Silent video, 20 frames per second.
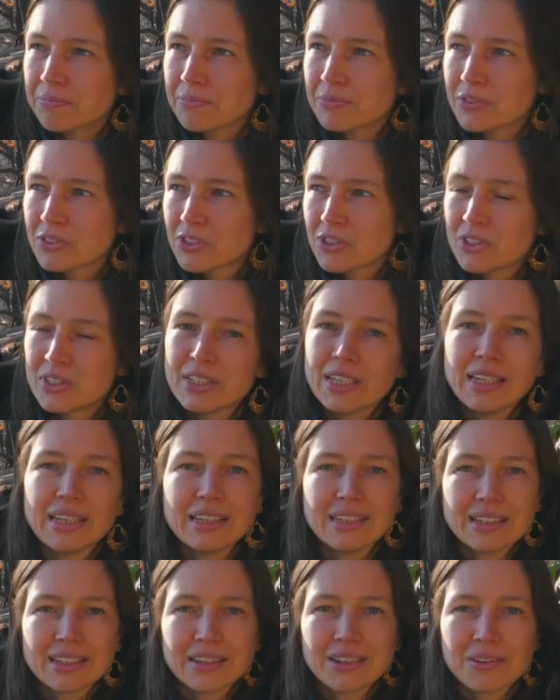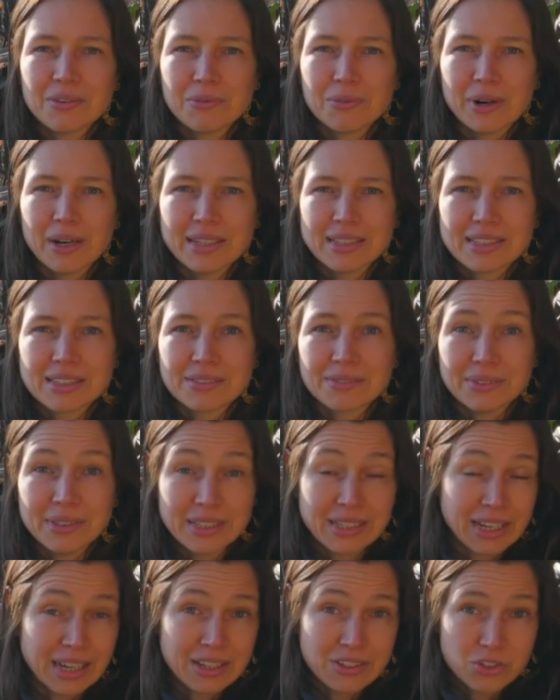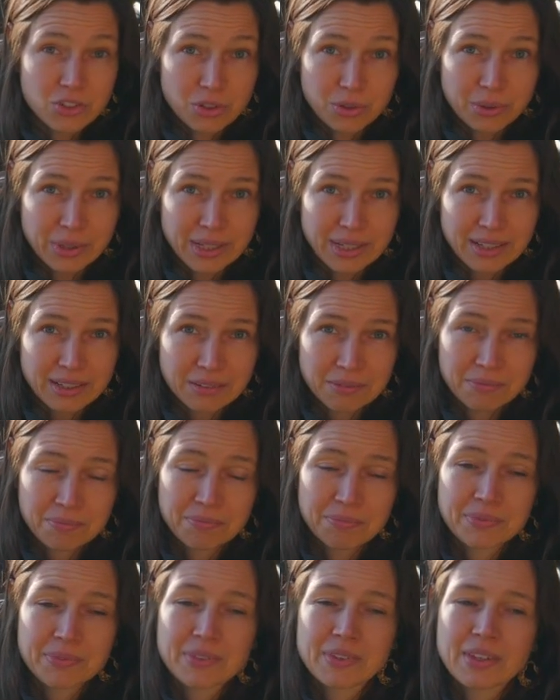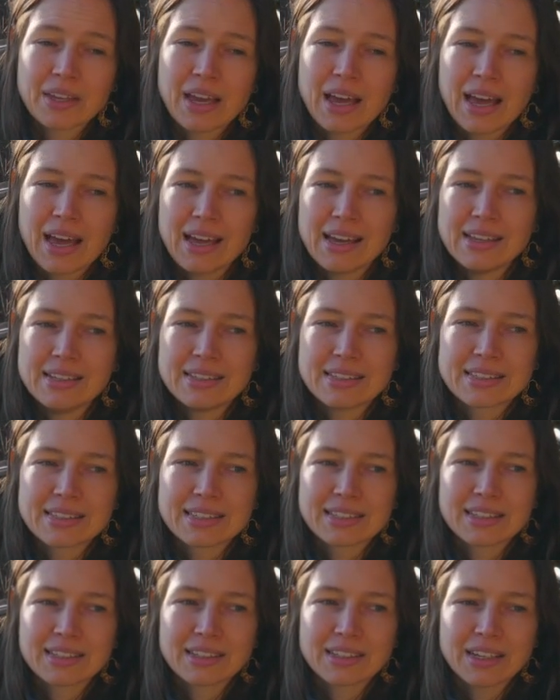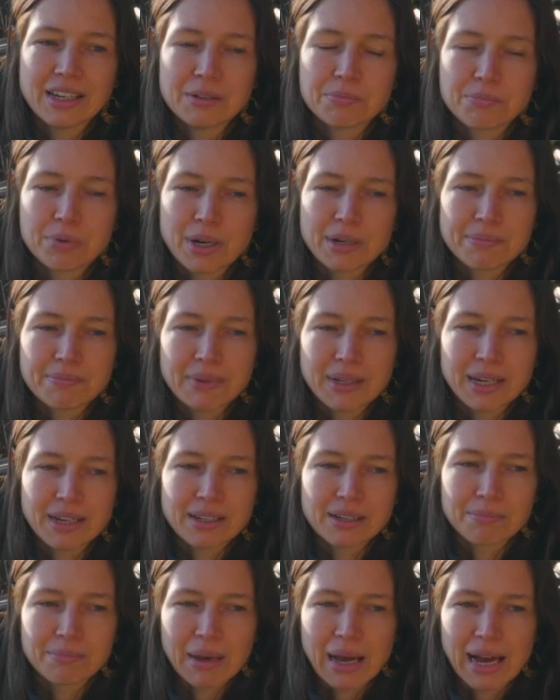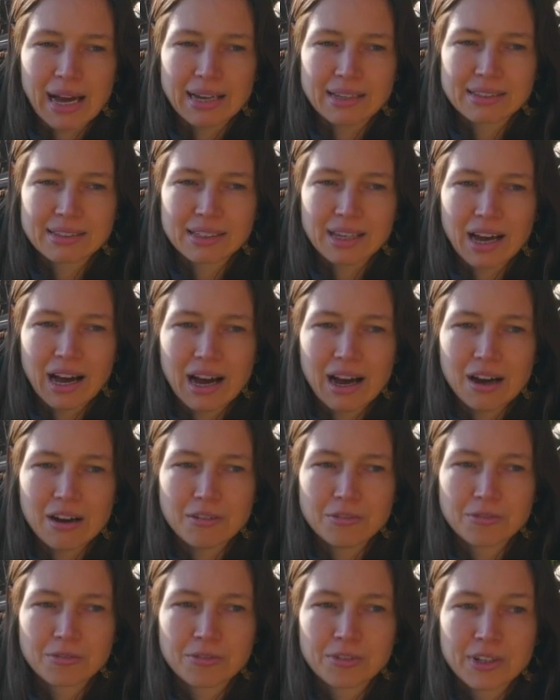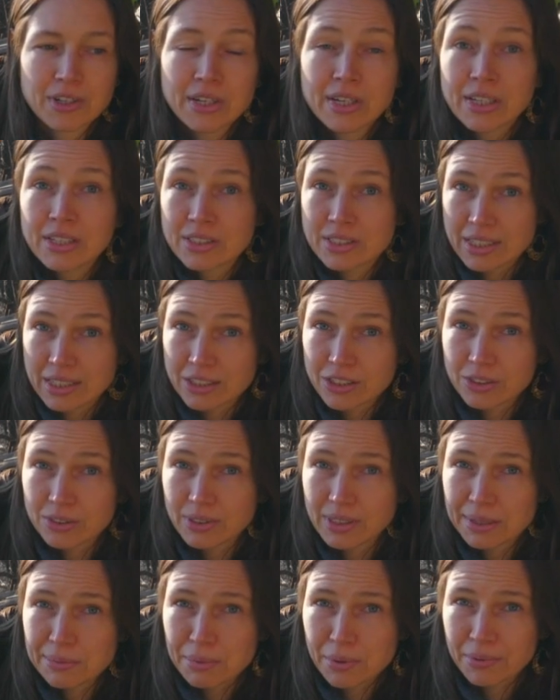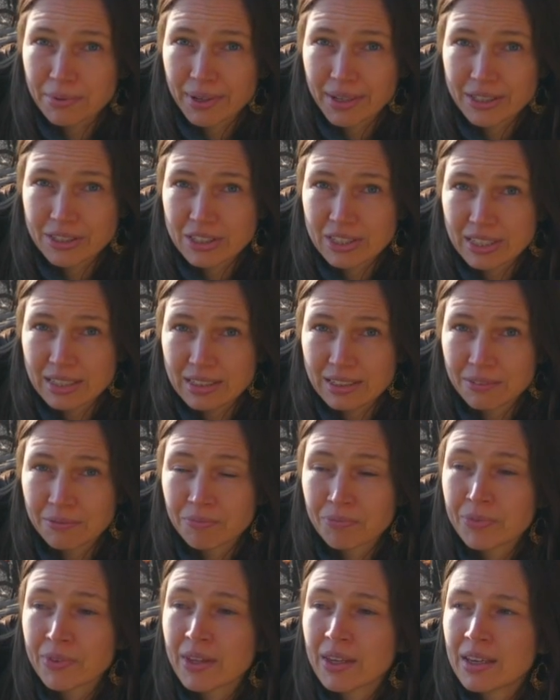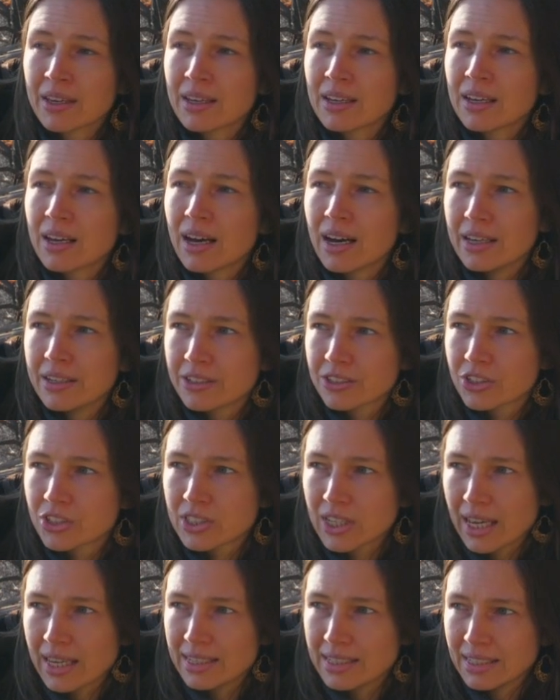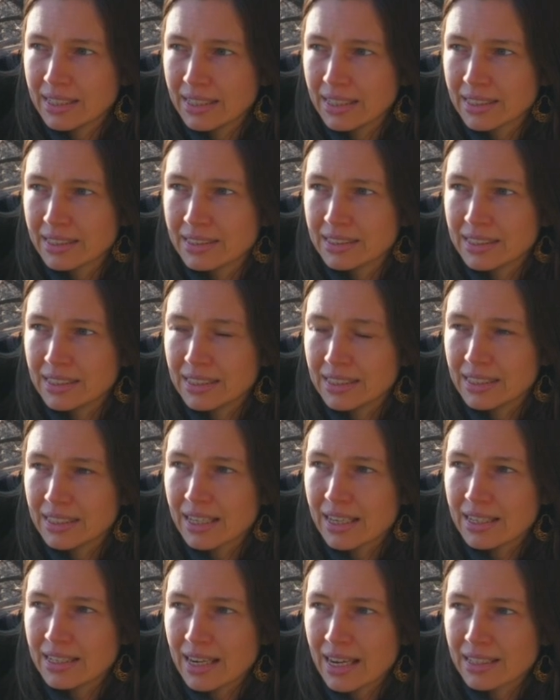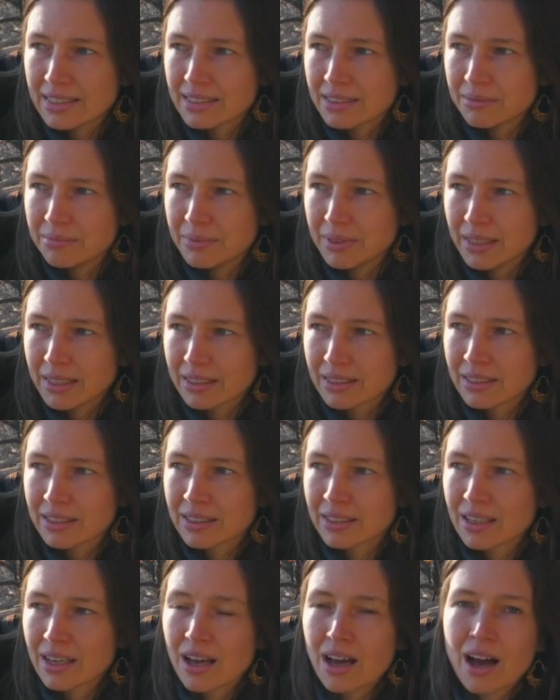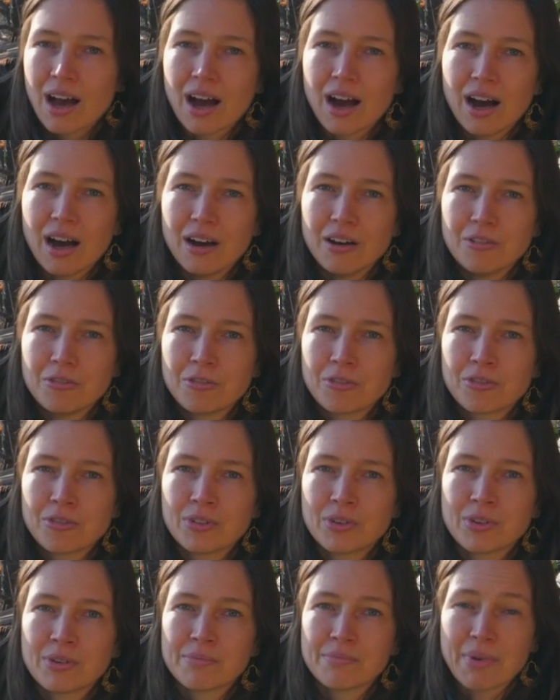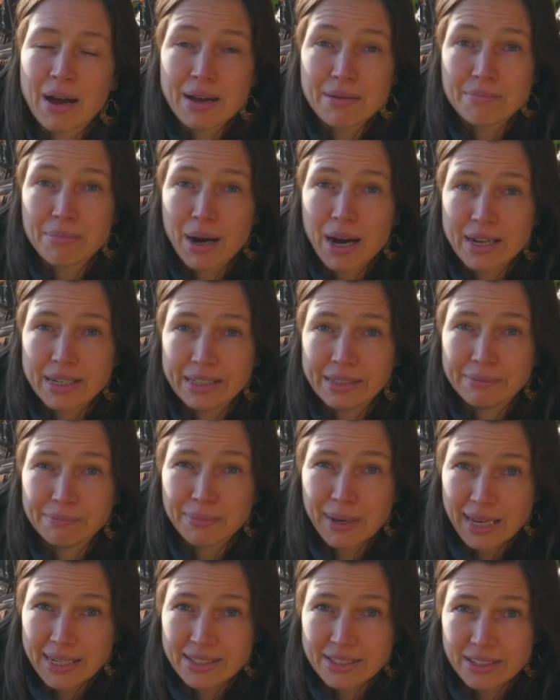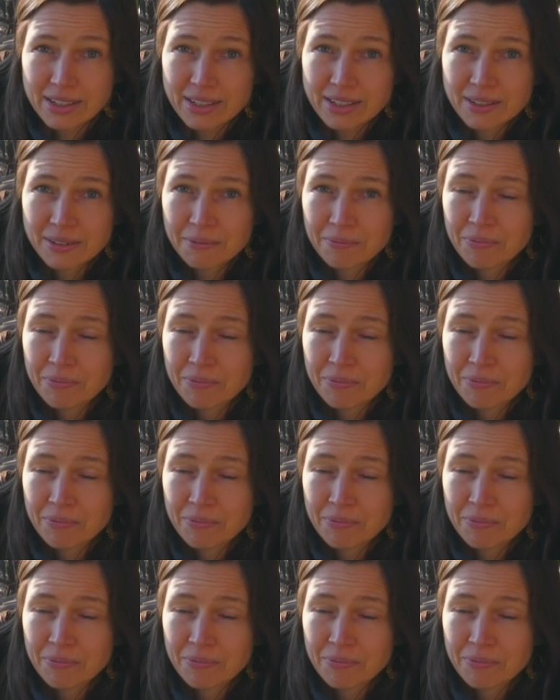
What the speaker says: see what we can do here. And it brought me on a path of sexual liberation, understanding the anatomy of my body better,